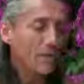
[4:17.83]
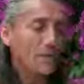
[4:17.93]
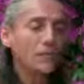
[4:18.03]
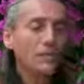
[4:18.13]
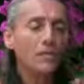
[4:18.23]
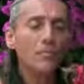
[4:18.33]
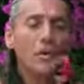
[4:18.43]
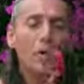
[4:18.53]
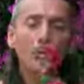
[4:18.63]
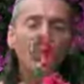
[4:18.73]
This is a
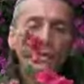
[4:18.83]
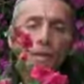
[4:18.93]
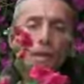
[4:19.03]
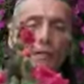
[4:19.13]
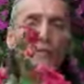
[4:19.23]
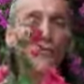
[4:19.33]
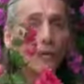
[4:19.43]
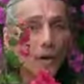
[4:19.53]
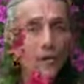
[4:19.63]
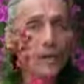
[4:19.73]
bougainvillea,
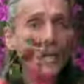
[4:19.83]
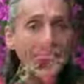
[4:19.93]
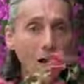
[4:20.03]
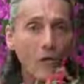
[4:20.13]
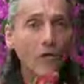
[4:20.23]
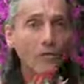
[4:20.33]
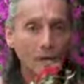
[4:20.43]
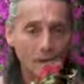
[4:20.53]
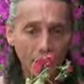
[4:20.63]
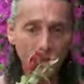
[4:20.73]
very
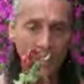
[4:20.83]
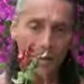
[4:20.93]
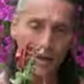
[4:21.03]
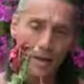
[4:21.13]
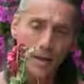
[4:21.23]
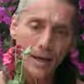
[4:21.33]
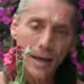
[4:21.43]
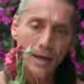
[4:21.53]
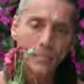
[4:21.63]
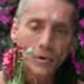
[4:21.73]
healthy
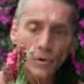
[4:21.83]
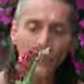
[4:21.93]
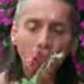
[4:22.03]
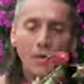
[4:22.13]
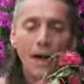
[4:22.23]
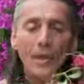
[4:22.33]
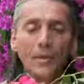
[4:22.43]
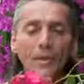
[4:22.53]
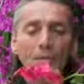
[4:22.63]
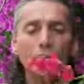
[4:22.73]
and beautiful,
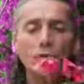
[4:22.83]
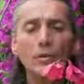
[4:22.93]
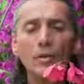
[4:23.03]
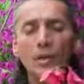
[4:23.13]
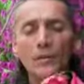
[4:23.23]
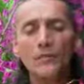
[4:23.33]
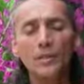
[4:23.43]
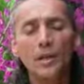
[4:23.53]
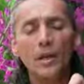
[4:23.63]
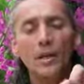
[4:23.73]
and each of the
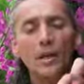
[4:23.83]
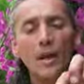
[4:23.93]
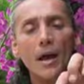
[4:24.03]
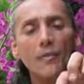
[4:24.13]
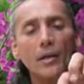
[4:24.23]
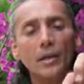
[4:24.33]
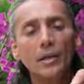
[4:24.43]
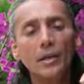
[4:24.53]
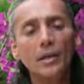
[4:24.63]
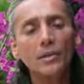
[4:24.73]
leaves, nothing
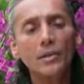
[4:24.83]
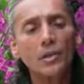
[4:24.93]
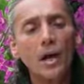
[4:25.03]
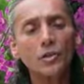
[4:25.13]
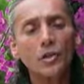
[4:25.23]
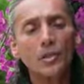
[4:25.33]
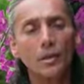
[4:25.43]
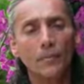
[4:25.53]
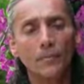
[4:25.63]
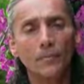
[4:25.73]
is touching
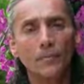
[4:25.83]
them.